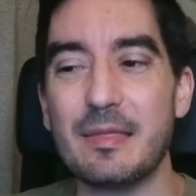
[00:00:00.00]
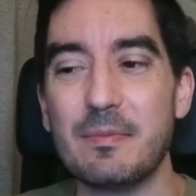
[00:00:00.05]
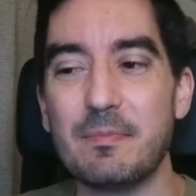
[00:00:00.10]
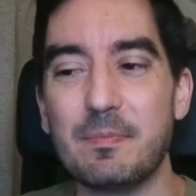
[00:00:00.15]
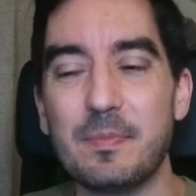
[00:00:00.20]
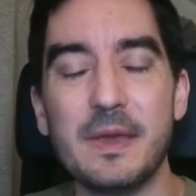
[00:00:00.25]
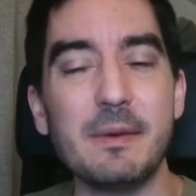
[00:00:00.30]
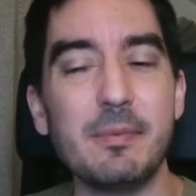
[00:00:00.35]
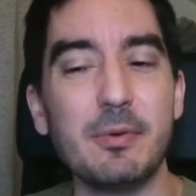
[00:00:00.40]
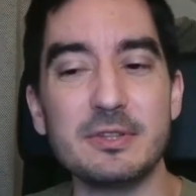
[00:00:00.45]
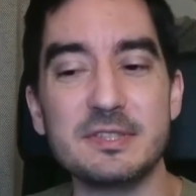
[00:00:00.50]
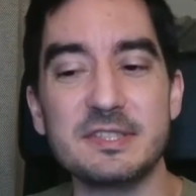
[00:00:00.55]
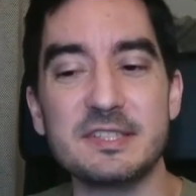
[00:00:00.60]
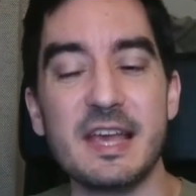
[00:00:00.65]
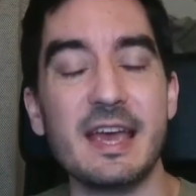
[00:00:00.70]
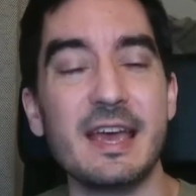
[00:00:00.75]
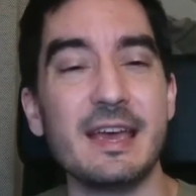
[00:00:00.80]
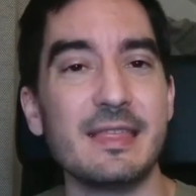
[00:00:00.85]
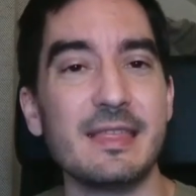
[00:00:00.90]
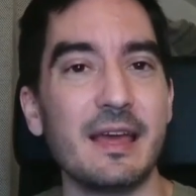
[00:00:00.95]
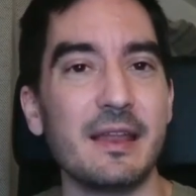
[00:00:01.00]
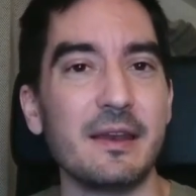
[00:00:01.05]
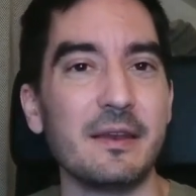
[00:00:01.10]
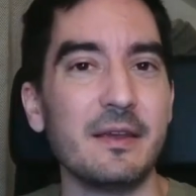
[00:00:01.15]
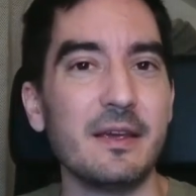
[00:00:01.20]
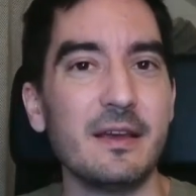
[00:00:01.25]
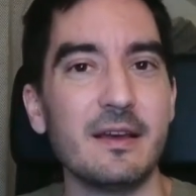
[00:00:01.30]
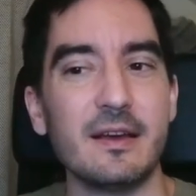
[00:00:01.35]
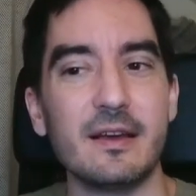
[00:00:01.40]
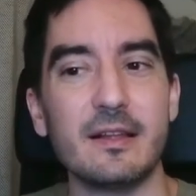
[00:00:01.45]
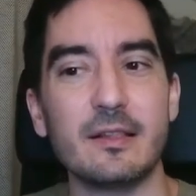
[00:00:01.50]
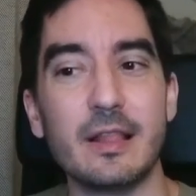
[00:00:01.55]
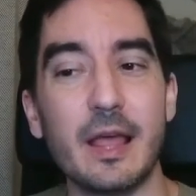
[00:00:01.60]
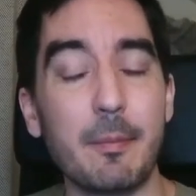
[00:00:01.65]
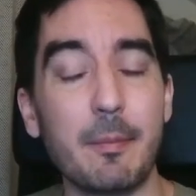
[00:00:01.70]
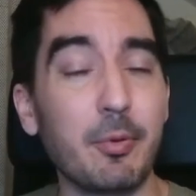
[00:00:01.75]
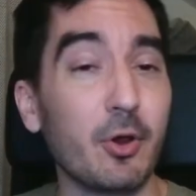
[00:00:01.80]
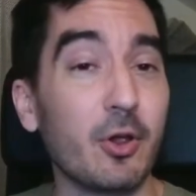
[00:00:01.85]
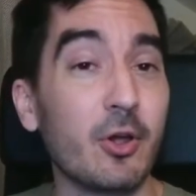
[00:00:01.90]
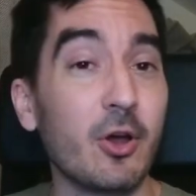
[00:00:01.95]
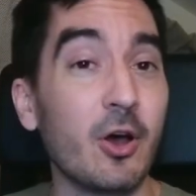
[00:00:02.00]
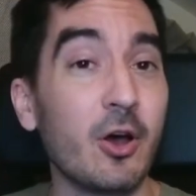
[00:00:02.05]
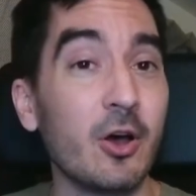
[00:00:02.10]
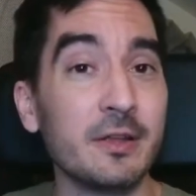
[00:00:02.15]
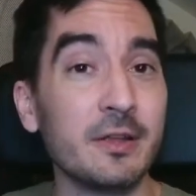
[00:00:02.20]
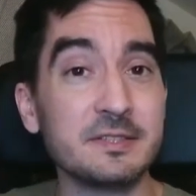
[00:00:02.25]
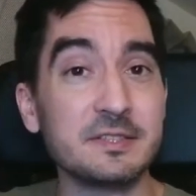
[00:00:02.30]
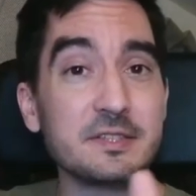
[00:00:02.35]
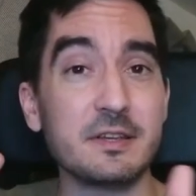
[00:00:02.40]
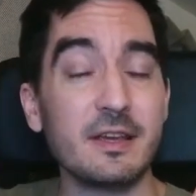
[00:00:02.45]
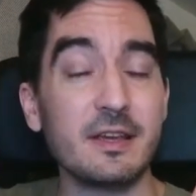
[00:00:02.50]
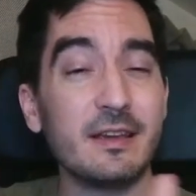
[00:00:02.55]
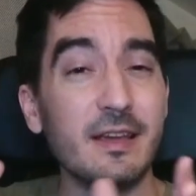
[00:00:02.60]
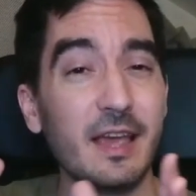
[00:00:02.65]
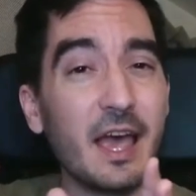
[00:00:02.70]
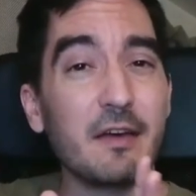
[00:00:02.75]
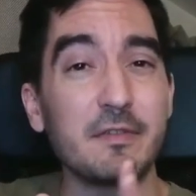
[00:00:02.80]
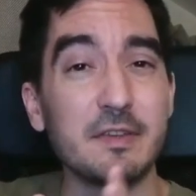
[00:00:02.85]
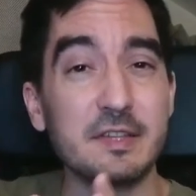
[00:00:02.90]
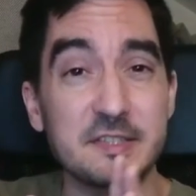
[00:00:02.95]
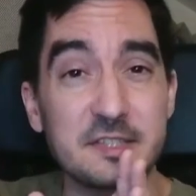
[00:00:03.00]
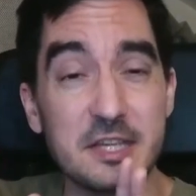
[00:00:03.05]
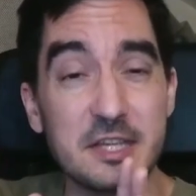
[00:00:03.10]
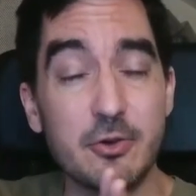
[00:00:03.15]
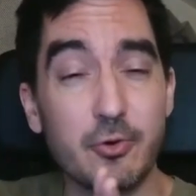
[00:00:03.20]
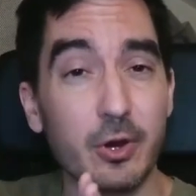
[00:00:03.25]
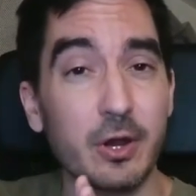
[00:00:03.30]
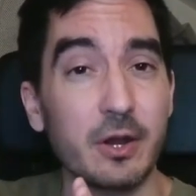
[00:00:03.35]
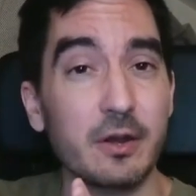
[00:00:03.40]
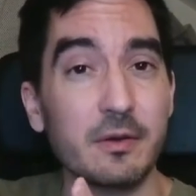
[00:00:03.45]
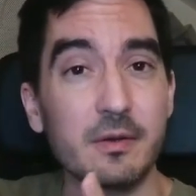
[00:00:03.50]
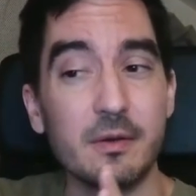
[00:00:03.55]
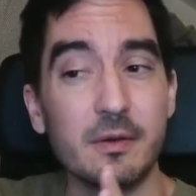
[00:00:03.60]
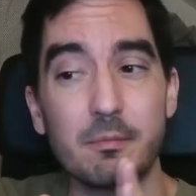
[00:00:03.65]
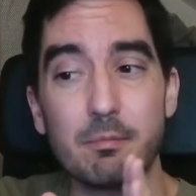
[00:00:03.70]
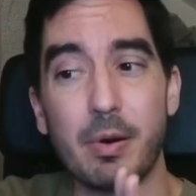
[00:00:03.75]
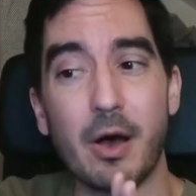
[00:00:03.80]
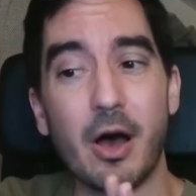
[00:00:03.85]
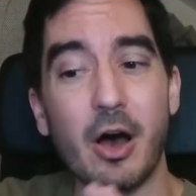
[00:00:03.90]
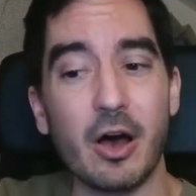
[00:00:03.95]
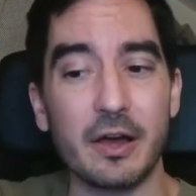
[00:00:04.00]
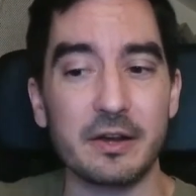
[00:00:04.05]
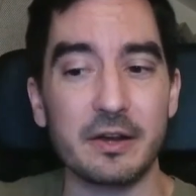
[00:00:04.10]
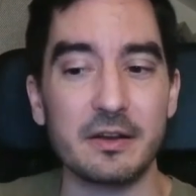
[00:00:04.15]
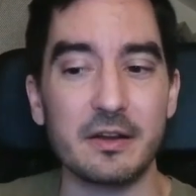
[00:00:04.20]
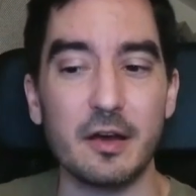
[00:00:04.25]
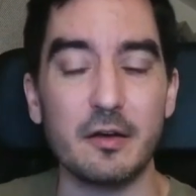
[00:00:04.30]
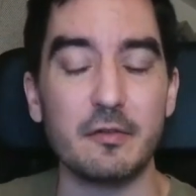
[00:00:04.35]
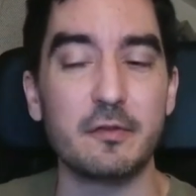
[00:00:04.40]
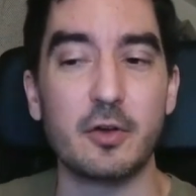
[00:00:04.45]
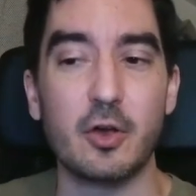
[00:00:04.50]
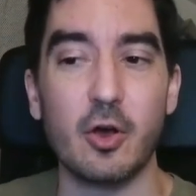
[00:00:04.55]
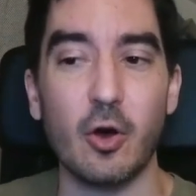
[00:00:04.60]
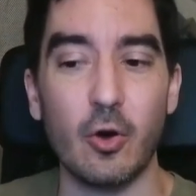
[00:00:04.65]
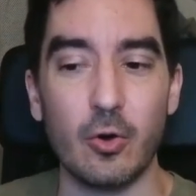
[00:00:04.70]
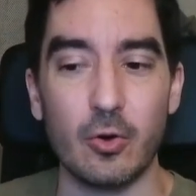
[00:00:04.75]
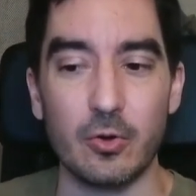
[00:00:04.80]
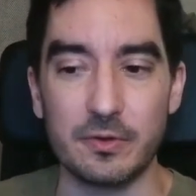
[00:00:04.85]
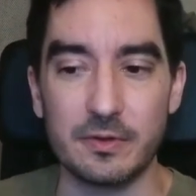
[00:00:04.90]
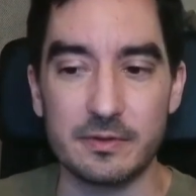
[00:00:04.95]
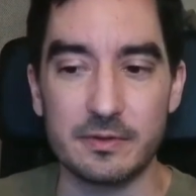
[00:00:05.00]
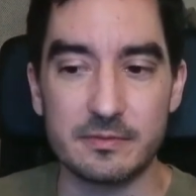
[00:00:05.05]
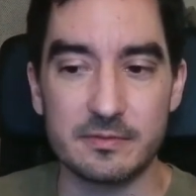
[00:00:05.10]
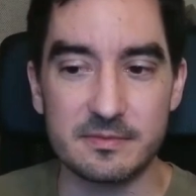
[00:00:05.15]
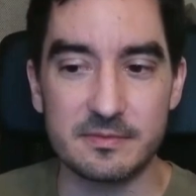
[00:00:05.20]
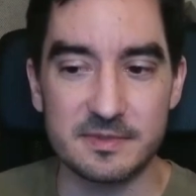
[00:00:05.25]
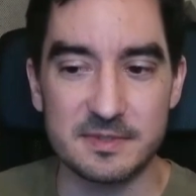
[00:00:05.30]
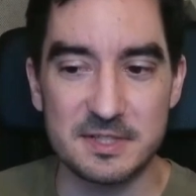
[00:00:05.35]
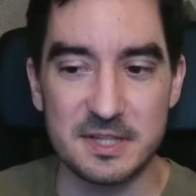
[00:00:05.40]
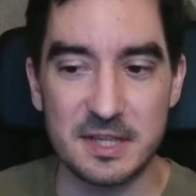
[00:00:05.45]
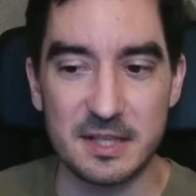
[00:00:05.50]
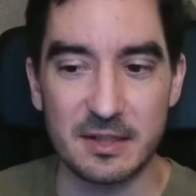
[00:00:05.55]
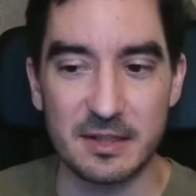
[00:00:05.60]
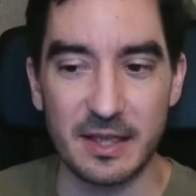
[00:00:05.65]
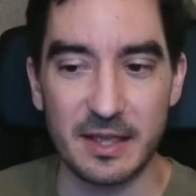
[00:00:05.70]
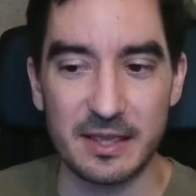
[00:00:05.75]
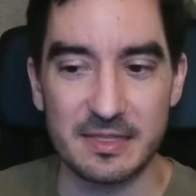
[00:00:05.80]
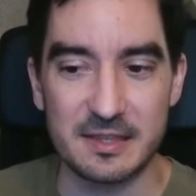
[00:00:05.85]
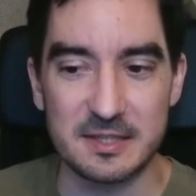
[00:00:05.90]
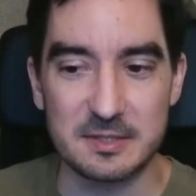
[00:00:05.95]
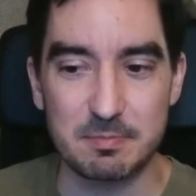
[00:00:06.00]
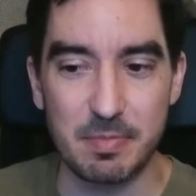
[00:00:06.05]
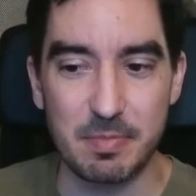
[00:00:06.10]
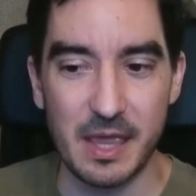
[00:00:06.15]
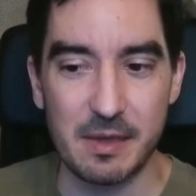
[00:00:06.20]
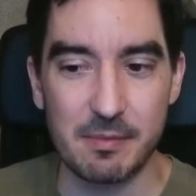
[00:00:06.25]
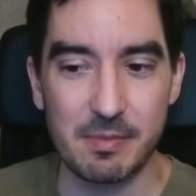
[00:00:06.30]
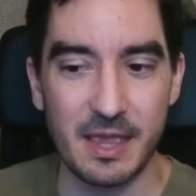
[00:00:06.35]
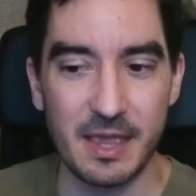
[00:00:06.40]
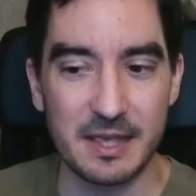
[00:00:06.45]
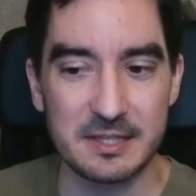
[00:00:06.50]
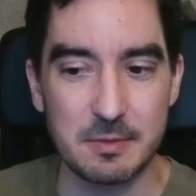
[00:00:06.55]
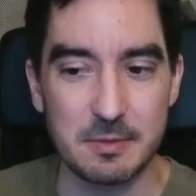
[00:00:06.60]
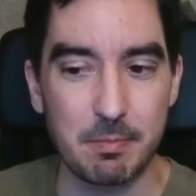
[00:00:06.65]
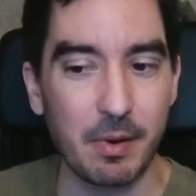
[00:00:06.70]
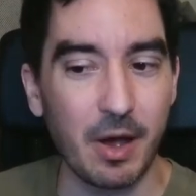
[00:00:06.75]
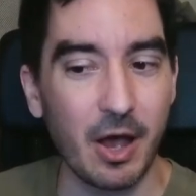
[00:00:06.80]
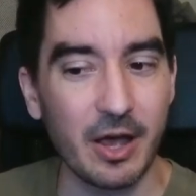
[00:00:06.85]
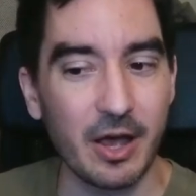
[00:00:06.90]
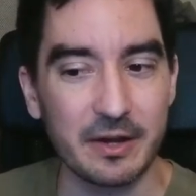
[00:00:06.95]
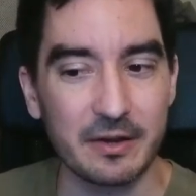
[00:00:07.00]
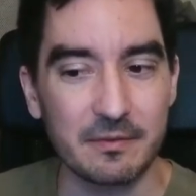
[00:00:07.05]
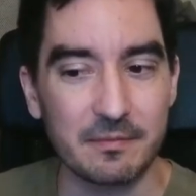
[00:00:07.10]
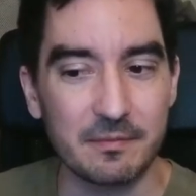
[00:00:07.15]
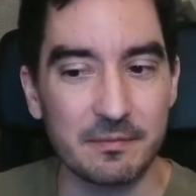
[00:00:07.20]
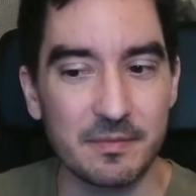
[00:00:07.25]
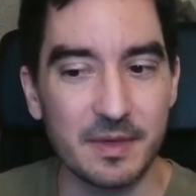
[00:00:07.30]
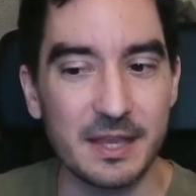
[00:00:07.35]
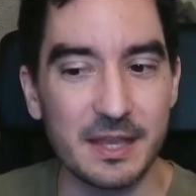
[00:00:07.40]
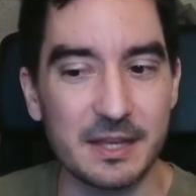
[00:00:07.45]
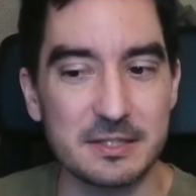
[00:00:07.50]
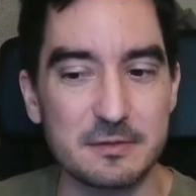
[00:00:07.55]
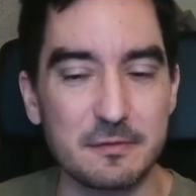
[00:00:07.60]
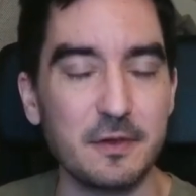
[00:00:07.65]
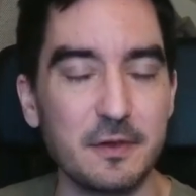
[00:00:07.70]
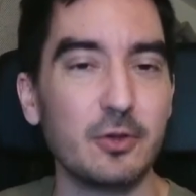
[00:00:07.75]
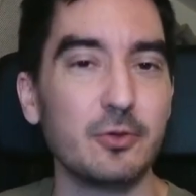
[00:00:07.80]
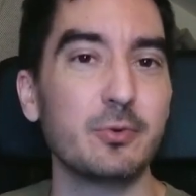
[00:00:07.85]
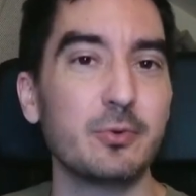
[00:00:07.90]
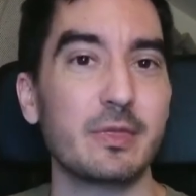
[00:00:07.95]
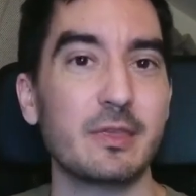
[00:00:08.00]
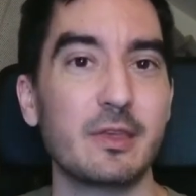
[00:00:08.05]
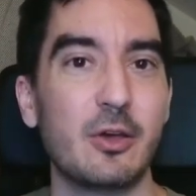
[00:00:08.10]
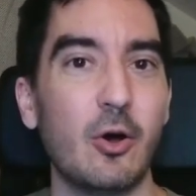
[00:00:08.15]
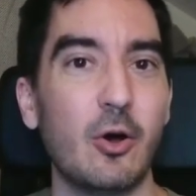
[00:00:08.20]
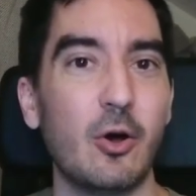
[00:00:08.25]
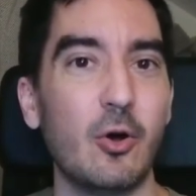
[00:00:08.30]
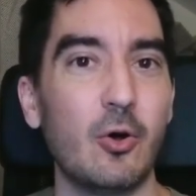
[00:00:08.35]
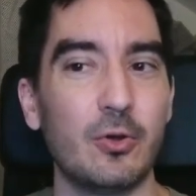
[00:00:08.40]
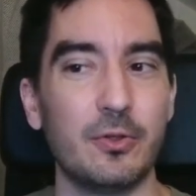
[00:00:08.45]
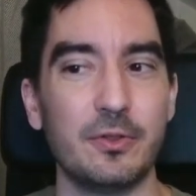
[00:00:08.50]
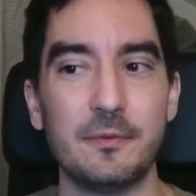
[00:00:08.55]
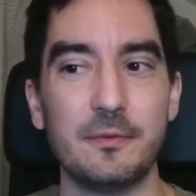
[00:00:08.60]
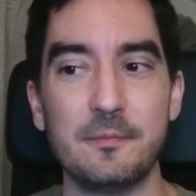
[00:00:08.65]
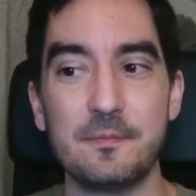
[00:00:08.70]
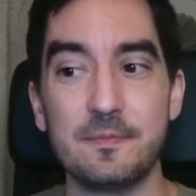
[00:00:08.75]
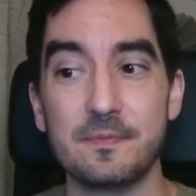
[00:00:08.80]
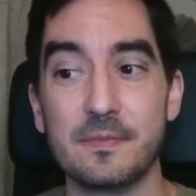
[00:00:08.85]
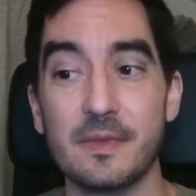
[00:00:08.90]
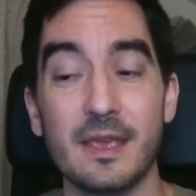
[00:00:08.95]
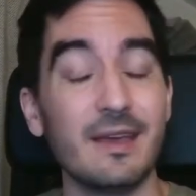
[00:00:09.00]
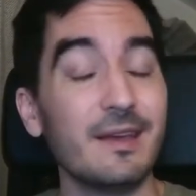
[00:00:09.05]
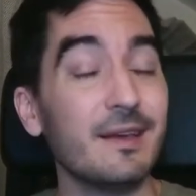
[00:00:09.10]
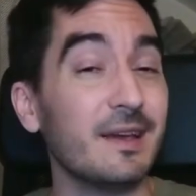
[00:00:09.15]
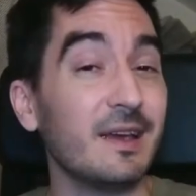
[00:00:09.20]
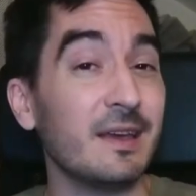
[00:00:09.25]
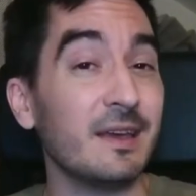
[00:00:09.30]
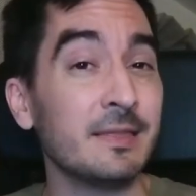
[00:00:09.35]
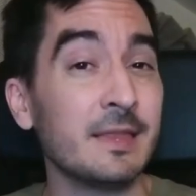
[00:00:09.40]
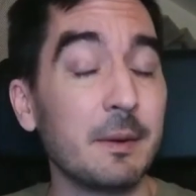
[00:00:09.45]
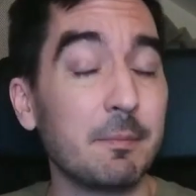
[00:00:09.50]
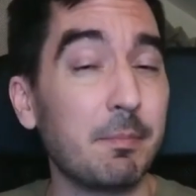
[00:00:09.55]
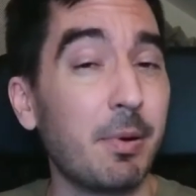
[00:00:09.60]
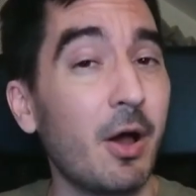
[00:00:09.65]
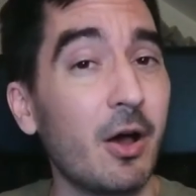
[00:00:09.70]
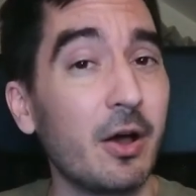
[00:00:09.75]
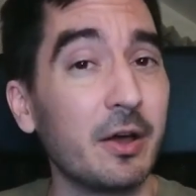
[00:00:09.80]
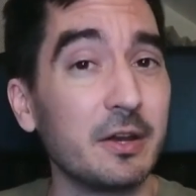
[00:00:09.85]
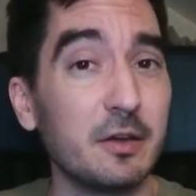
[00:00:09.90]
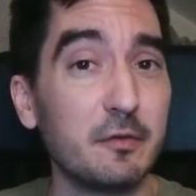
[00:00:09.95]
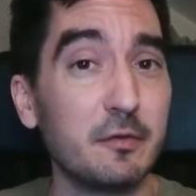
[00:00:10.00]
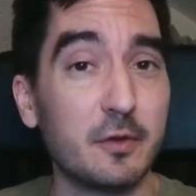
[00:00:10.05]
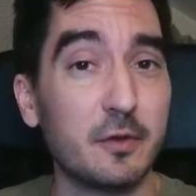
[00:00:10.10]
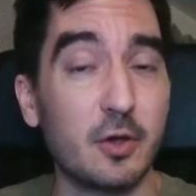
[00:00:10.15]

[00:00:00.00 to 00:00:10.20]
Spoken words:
people say that leprechauns have a secret pot of gold. See, like this baby has a pot and it's filled with gold. And that pot of